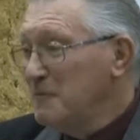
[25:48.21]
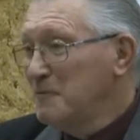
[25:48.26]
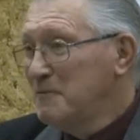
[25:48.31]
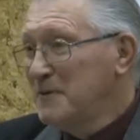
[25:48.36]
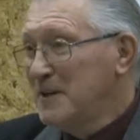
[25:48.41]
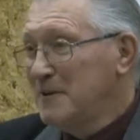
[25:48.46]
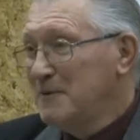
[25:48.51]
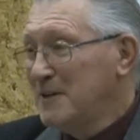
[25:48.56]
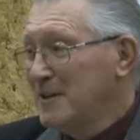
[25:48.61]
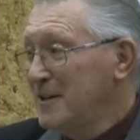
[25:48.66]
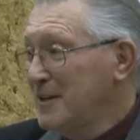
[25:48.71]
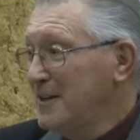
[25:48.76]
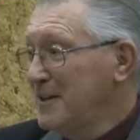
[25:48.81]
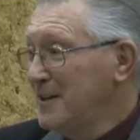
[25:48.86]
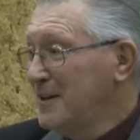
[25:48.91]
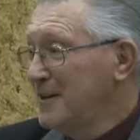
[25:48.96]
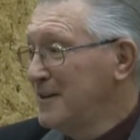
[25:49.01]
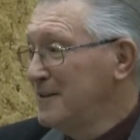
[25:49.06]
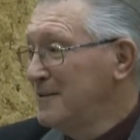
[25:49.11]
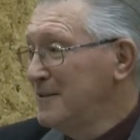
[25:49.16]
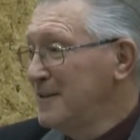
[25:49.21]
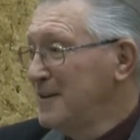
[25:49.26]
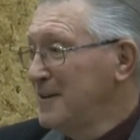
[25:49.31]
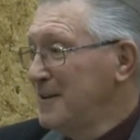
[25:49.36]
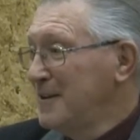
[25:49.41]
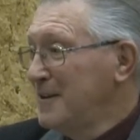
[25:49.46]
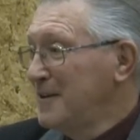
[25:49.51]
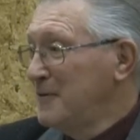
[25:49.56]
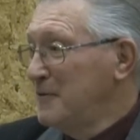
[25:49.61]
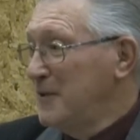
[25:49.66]
maybe
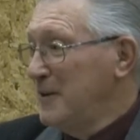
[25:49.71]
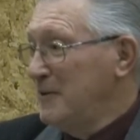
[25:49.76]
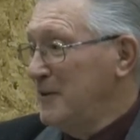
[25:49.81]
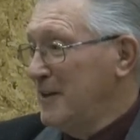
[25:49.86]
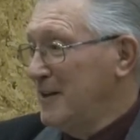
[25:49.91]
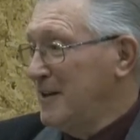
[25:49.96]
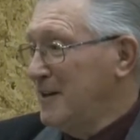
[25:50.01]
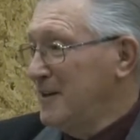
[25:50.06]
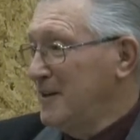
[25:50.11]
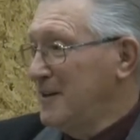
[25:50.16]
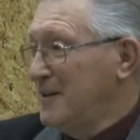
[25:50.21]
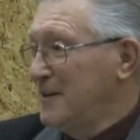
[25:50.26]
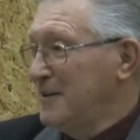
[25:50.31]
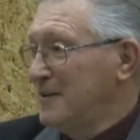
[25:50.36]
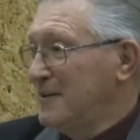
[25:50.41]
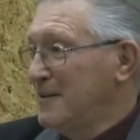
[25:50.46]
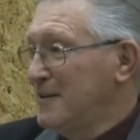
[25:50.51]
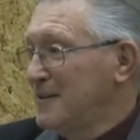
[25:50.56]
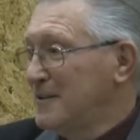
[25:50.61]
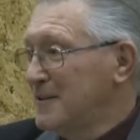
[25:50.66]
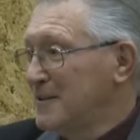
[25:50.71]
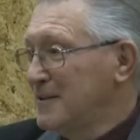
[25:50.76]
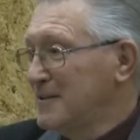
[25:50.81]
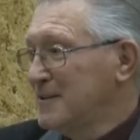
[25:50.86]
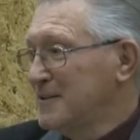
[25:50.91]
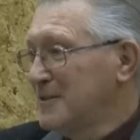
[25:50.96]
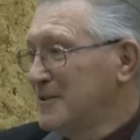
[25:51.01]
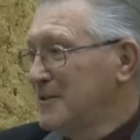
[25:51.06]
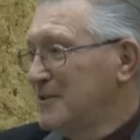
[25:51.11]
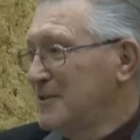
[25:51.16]
I had
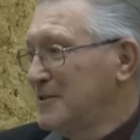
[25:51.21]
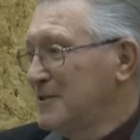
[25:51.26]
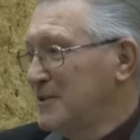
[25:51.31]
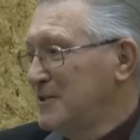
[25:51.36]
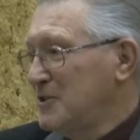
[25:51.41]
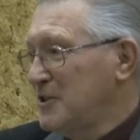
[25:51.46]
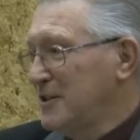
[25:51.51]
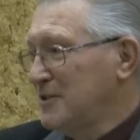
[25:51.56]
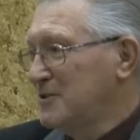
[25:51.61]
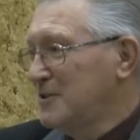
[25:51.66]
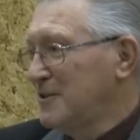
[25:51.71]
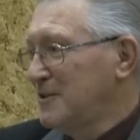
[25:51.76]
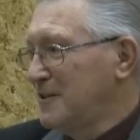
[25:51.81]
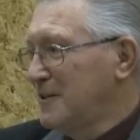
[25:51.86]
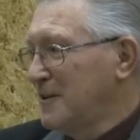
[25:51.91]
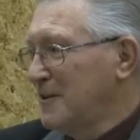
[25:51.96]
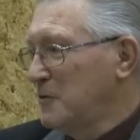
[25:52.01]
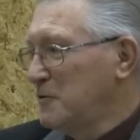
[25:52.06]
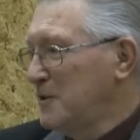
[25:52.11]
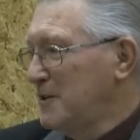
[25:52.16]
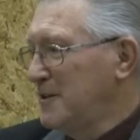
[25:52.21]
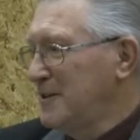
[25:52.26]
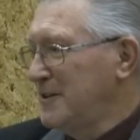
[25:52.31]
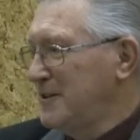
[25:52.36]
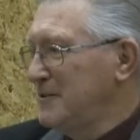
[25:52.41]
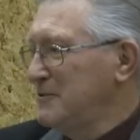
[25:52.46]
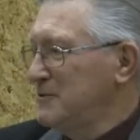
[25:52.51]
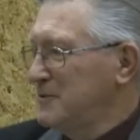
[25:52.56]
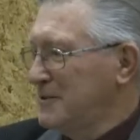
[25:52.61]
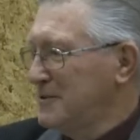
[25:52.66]
suggested that I wouldn't
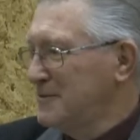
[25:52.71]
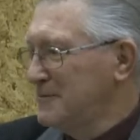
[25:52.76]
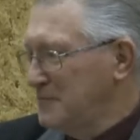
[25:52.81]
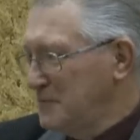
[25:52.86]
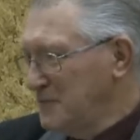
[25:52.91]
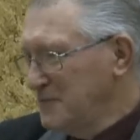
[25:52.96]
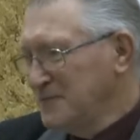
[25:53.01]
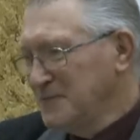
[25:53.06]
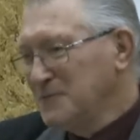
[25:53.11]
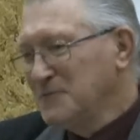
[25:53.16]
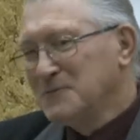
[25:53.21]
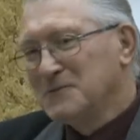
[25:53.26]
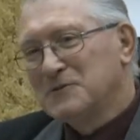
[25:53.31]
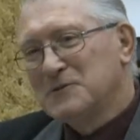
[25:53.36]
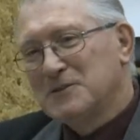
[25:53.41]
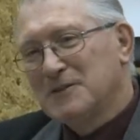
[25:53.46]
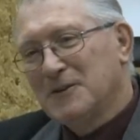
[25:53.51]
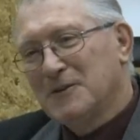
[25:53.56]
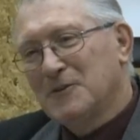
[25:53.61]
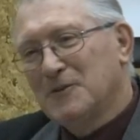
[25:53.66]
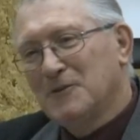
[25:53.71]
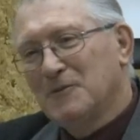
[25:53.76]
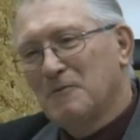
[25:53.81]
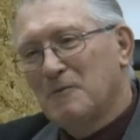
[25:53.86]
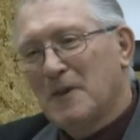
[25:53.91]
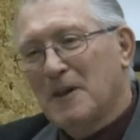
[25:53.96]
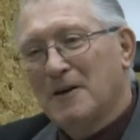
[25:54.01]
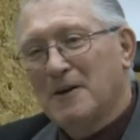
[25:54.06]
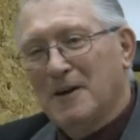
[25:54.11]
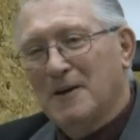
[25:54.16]
do. So
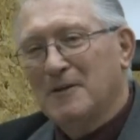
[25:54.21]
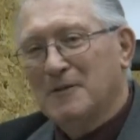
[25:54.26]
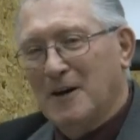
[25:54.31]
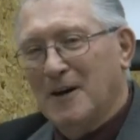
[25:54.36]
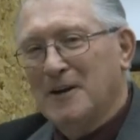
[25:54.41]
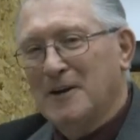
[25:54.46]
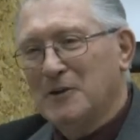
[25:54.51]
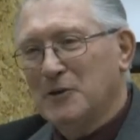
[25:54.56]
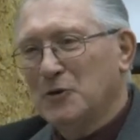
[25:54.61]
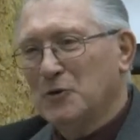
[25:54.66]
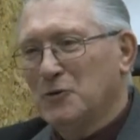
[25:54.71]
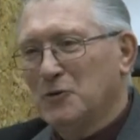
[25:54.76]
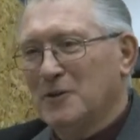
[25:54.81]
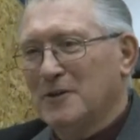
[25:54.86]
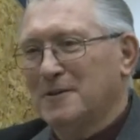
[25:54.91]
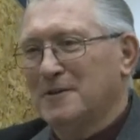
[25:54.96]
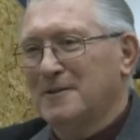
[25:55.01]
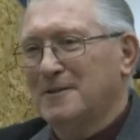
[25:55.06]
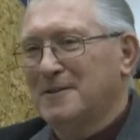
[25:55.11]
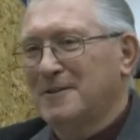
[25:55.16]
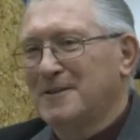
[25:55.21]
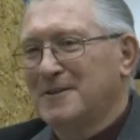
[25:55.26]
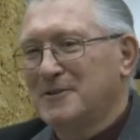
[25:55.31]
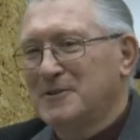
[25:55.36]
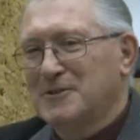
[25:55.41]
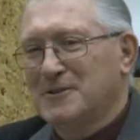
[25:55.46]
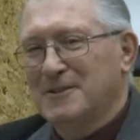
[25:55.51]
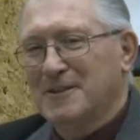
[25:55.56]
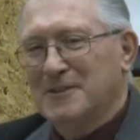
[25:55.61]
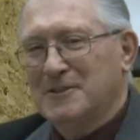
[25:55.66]
I know that
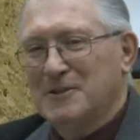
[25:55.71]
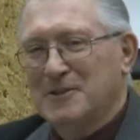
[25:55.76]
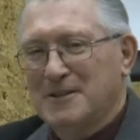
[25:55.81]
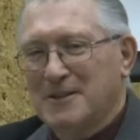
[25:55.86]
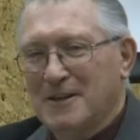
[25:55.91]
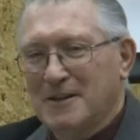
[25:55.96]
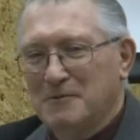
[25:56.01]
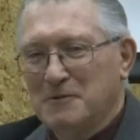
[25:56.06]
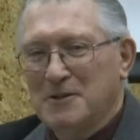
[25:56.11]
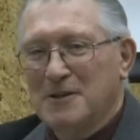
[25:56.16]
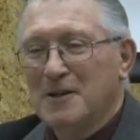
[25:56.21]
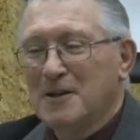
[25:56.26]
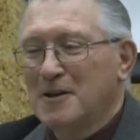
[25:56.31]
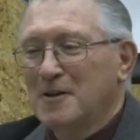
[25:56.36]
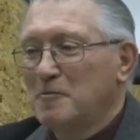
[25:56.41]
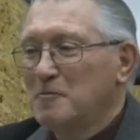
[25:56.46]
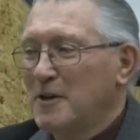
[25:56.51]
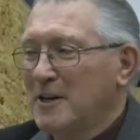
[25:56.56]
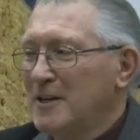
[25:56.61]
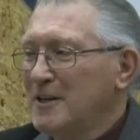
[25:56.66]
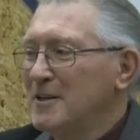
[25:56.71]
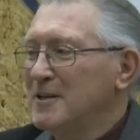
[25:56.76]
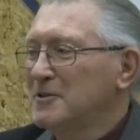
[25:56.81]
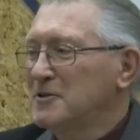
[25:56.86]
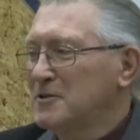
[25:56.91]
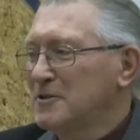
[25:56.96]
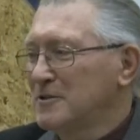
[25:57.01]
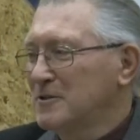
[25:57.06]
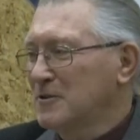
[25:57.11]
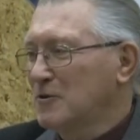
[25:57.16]
there's lots of time, but it
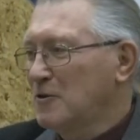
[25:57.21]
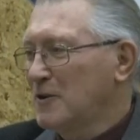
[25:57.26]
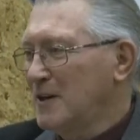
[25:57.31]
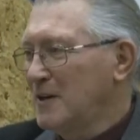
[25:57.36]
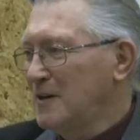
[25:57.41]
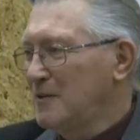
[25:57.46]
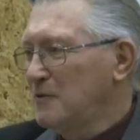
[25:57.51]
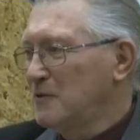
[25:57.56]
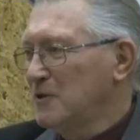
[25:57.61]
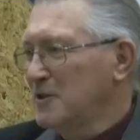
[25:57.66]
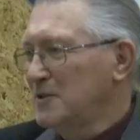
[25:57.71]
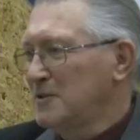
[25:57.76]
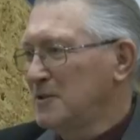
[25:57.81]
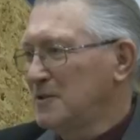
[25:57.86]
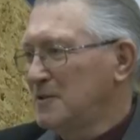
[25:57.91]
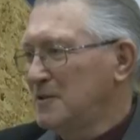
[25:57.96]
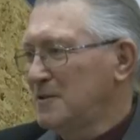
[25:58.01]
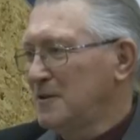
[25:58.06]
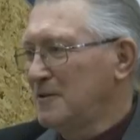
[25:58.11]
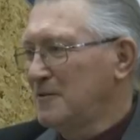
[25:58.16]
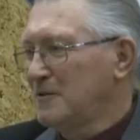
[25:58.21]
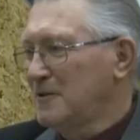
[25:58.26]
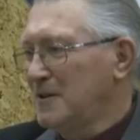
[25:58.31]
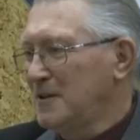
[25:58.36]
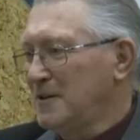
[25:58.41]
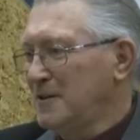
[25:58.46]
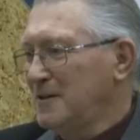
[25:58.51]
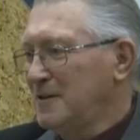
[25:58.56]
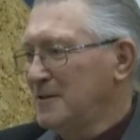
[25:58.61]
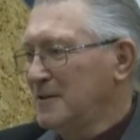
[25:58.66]
is those quiet voices that
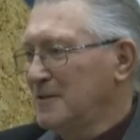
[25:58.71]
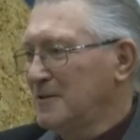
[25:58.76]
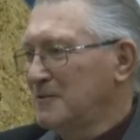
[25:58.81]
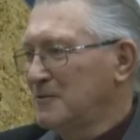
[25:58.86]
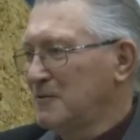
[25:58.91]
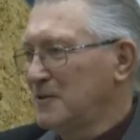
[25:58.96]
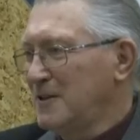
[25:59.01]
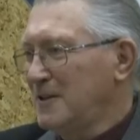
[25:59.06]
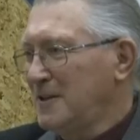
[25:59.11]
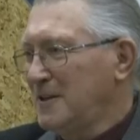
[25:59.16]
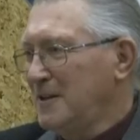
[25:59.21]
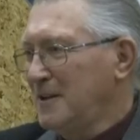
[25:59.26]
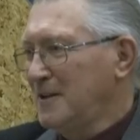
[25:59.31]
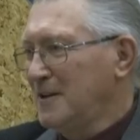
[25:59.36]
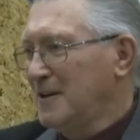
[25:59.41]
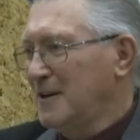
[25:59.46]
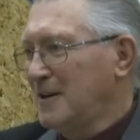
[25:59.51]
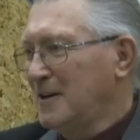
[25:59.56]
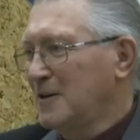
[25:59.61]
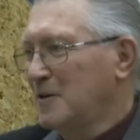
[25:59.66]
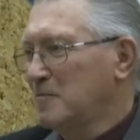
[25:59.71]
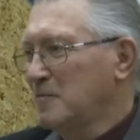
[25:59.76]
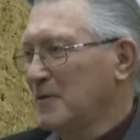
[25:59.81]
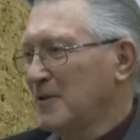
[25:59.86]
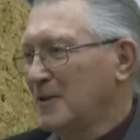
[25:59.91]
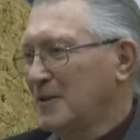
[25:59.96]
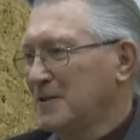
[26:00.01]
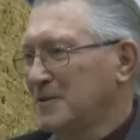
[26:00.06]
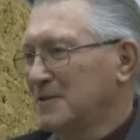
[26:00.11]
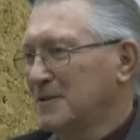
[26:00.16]
really, really help
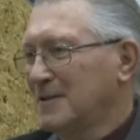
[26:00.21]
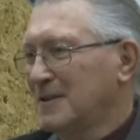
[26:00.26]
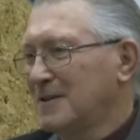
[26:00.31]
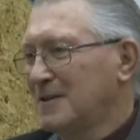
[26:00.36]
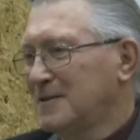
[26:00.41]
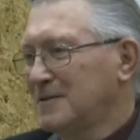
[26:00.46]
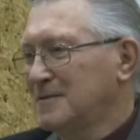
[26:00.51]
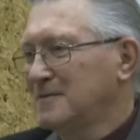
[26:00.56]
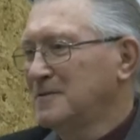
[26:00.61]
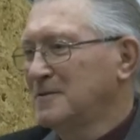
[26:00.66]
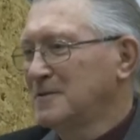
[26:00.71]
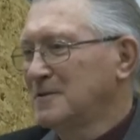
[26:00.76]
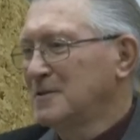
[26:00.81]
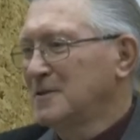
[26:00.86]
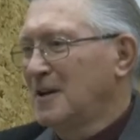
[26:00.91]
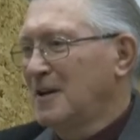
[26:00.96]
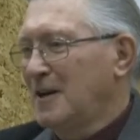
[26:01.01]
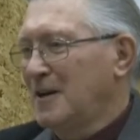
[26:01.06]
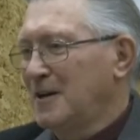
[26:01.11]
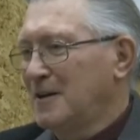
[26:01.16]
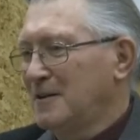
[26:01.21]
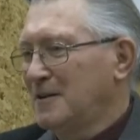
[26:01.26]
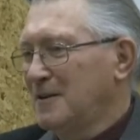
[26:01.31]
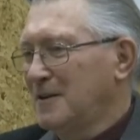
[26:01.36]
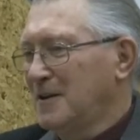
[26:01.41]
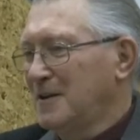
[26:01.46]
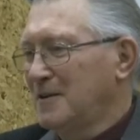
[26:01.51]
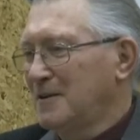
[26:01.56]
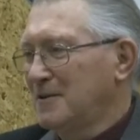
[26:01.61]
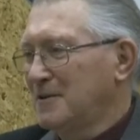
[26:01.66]
things along
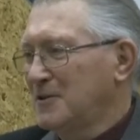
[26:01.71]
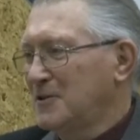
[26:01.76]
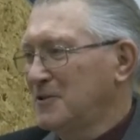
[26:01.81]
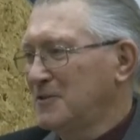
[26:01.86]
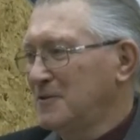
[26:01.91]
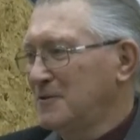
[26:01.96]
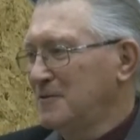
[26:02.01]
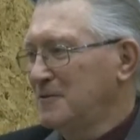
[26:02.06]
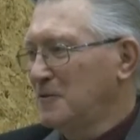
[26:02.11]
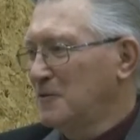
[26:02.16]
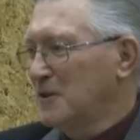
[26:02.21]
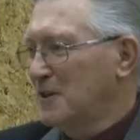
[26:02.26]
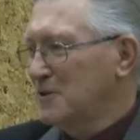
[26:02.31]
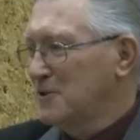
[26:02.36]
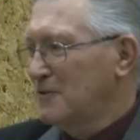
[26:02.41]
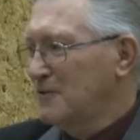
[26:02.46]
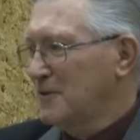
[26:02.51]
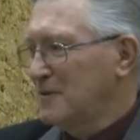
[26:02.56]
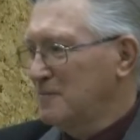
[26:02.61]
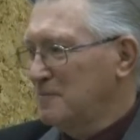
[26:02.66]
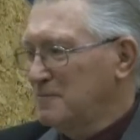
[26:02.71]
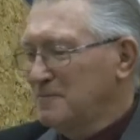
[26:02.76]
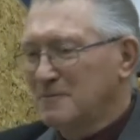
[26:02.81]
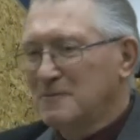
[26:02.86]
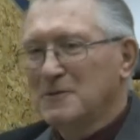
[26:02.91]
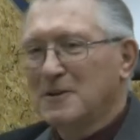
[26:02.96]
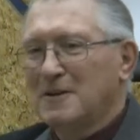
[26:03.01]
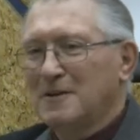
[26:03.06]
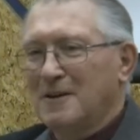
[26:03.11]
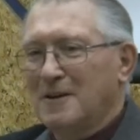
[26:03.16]
and to watch
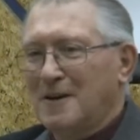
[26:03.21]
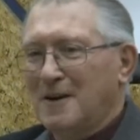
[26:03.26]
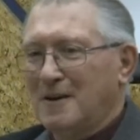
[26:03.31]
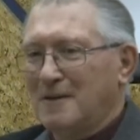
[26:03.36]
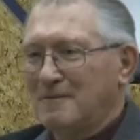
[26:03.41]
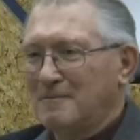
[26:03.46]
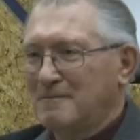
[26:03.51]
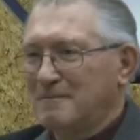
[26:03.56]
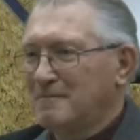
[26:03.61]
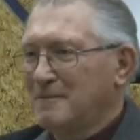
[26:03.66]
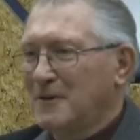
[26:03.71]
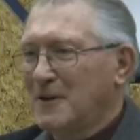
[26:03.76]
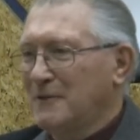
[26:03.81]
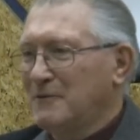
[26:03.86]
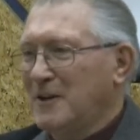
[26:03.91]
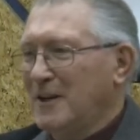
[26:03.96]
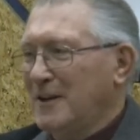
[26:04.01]
them. I've